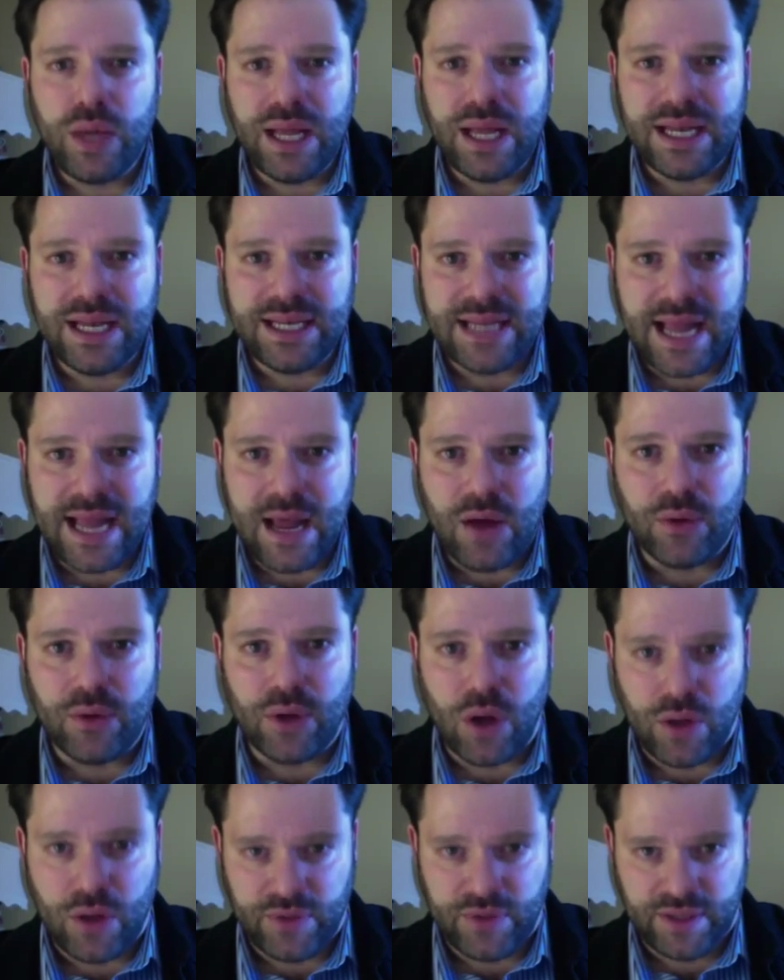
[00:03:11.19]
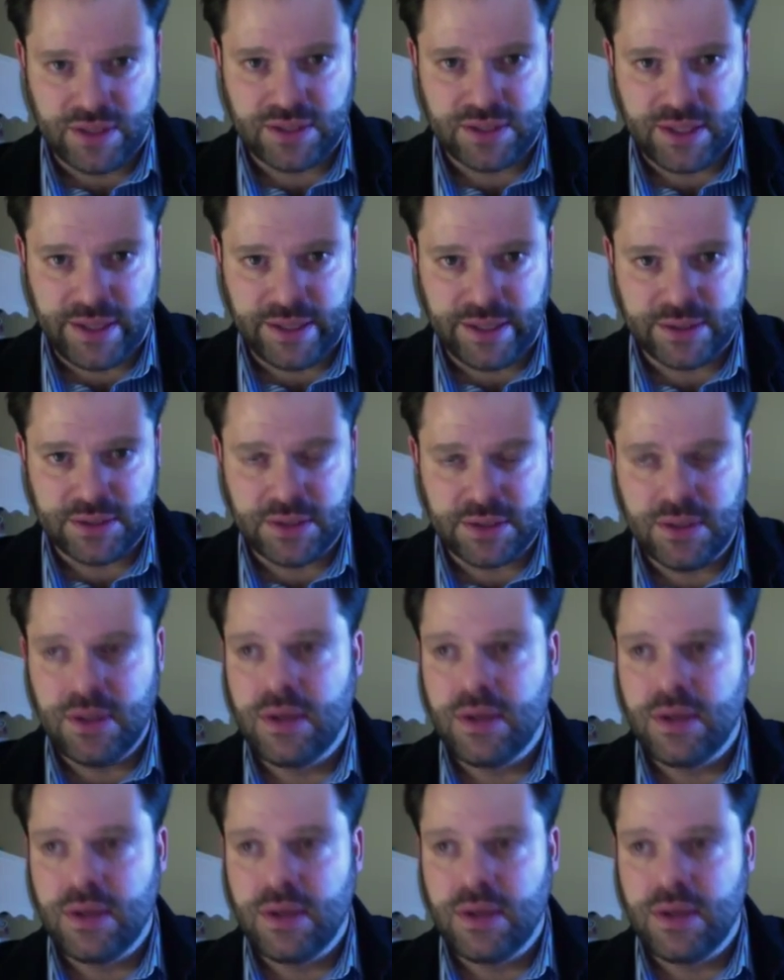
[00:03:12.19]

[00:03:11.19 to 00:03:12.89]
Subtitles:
get down on these things.